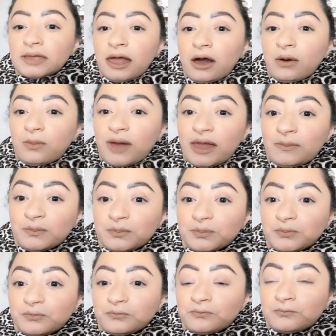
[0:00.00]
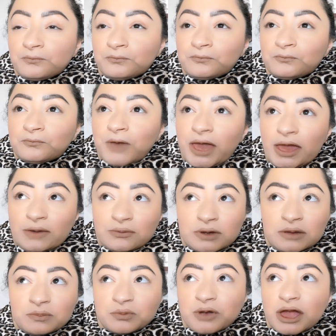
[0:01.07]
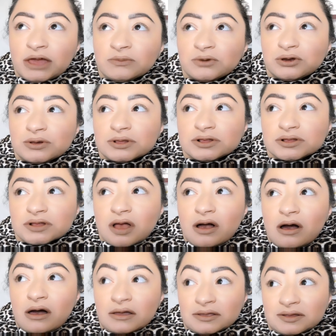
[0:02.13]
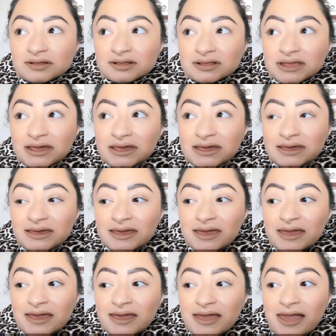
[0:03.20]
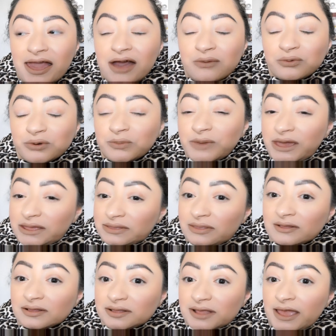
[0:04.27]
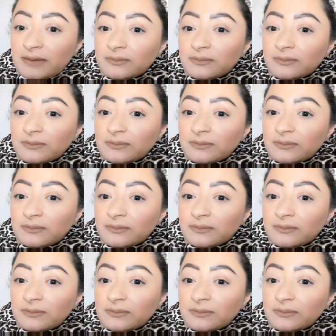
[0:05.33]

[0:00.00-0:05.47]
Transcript: Now, my favorite primers, honestly, have remained the same.